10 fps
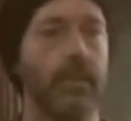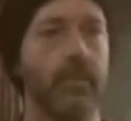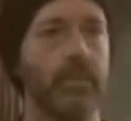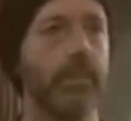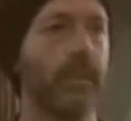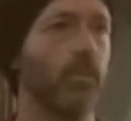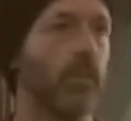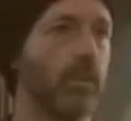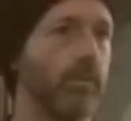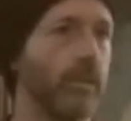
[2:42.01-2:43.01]
Um, it's to make the
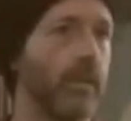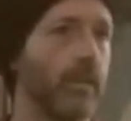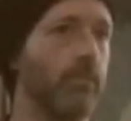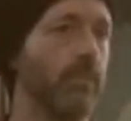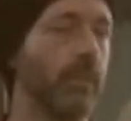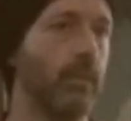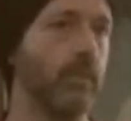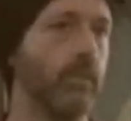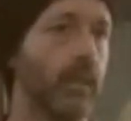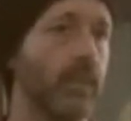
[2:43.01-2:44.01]
world a very you know
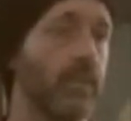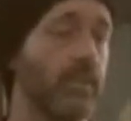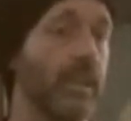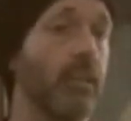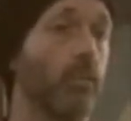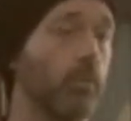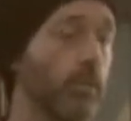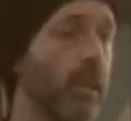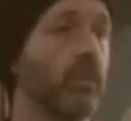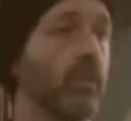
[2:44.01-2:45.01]
understandable,
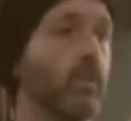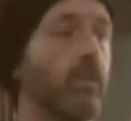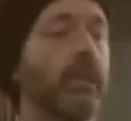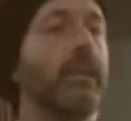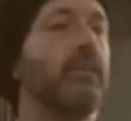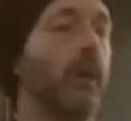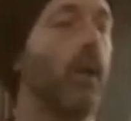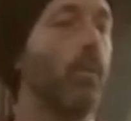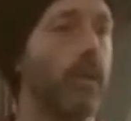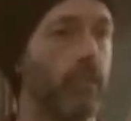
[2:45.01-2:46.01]
practical. It's
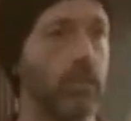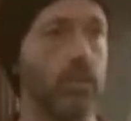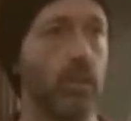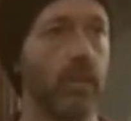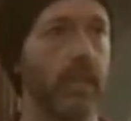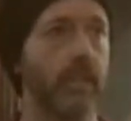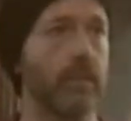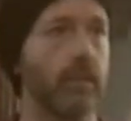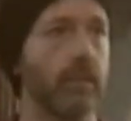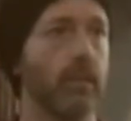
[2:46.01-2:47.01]
our way of controlling it.
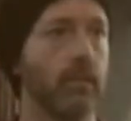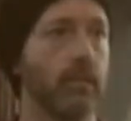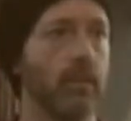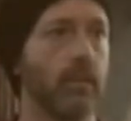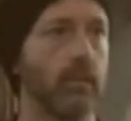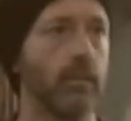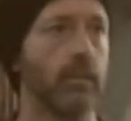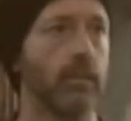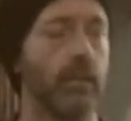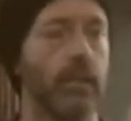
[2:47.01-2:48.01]

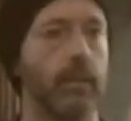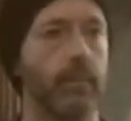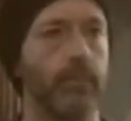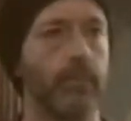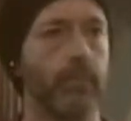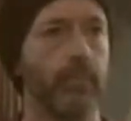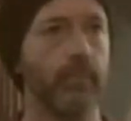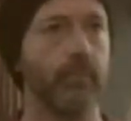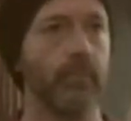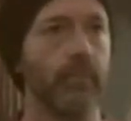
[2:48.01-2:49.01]
Um,
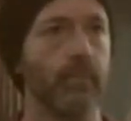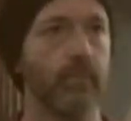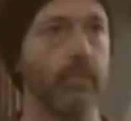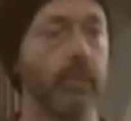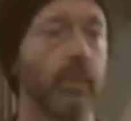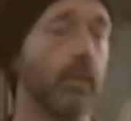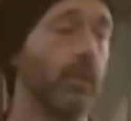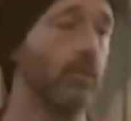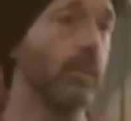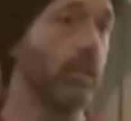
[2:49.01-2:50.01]

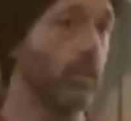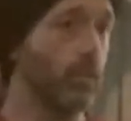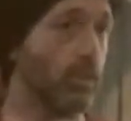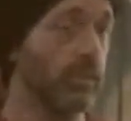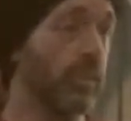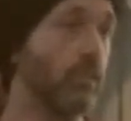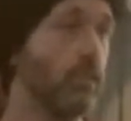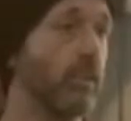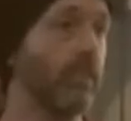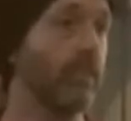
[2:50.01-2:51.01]
a tree doesn't call itself a
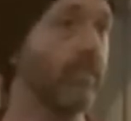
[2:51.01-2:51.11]
tree.